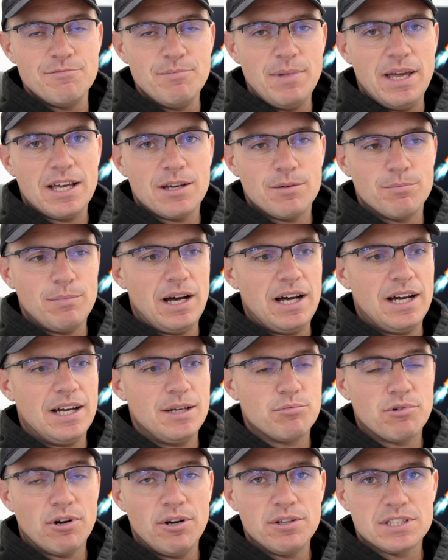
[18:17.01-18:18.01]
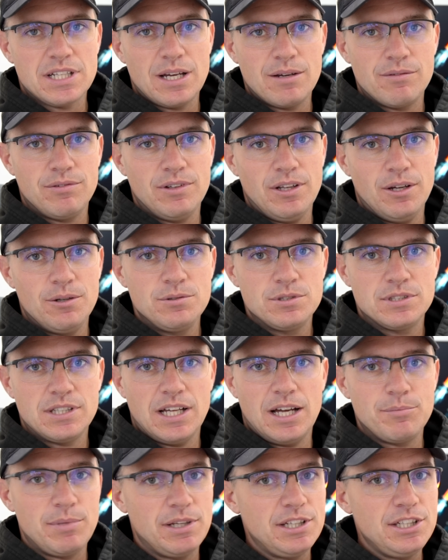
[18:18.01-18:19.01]
Mick my prototype floats that
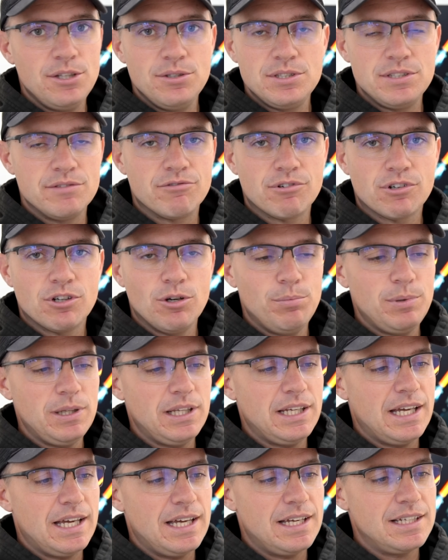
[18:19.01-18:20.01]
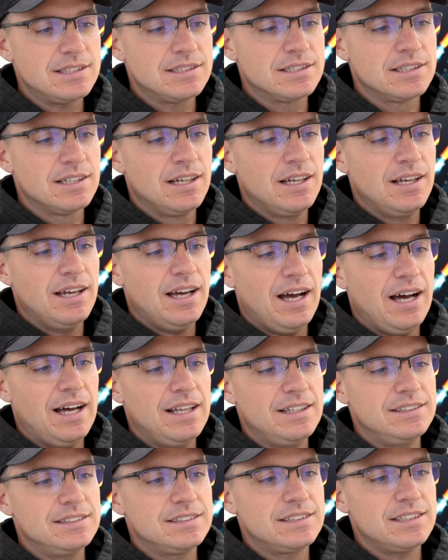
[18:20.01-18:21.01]
I'd been using for a couple of years,
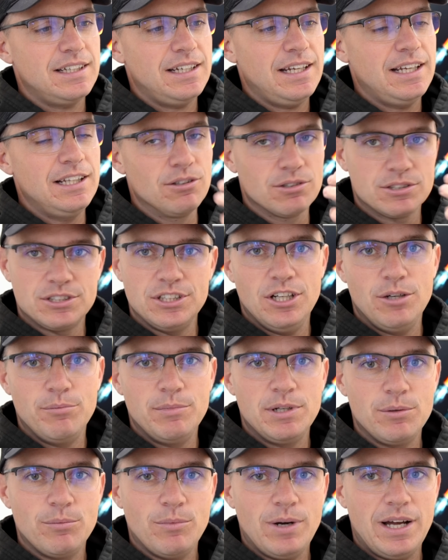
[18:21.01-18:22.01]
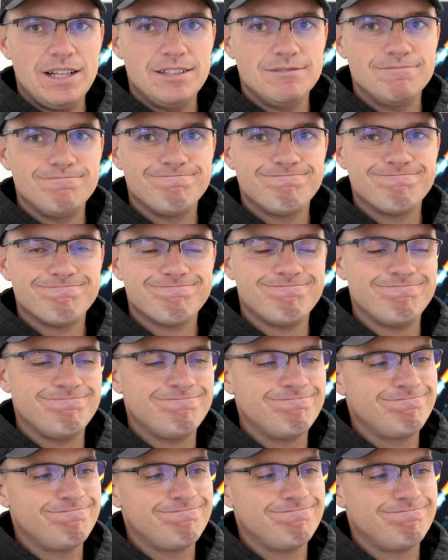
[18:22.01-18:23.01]
and he looked at them and then went,
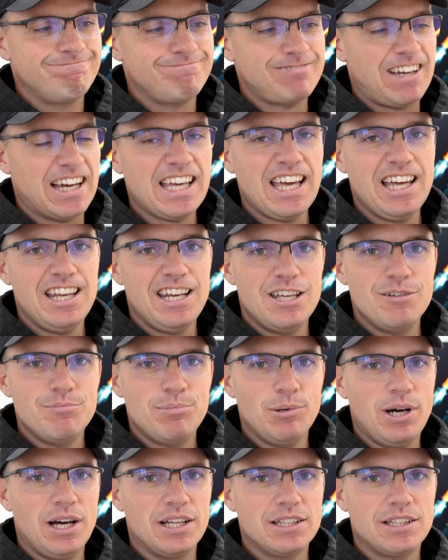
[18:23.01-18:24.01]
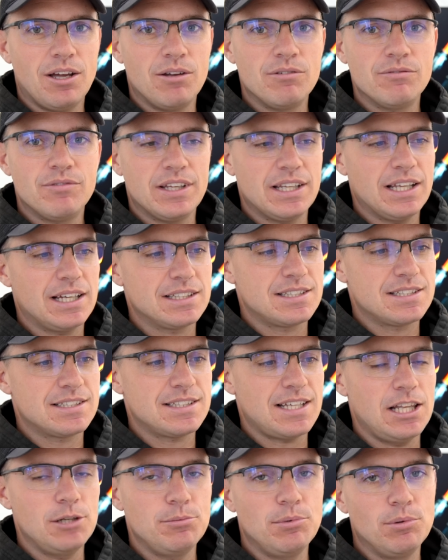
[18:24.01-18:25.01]
I get it, but I don't think that's a
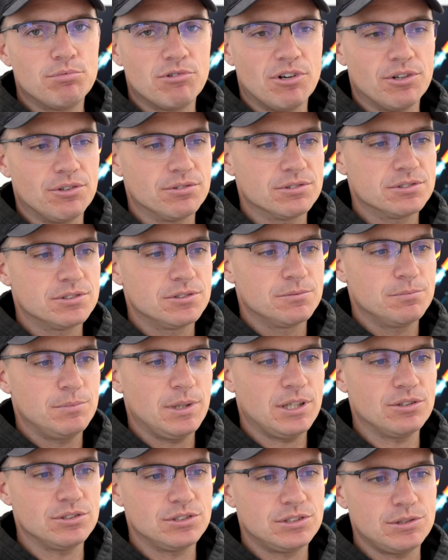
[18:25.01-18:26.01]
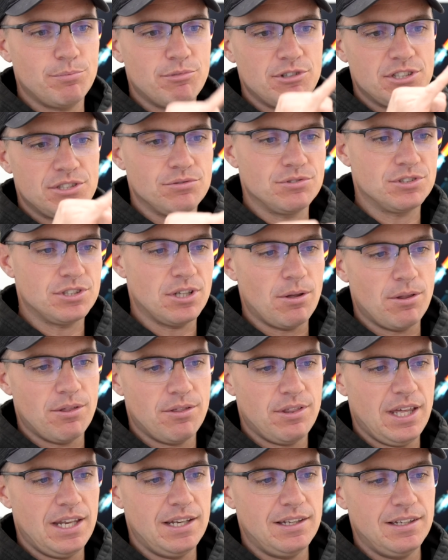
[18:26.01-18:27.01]
sellable product because the bristle's so
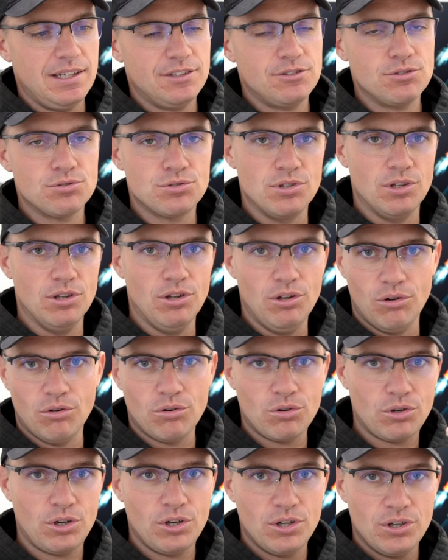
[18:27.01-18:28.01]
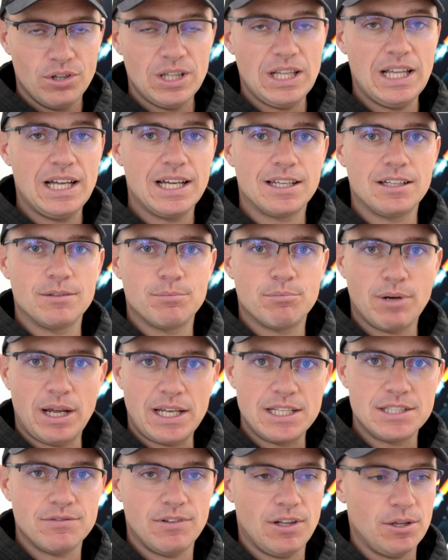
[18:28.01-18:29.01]
thin. It doesn't look like a
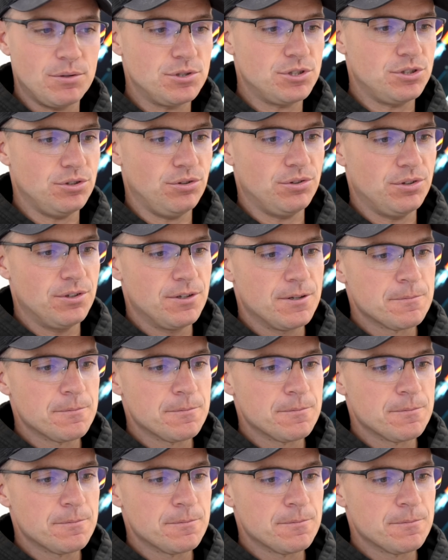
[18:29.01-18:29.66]
paste float should.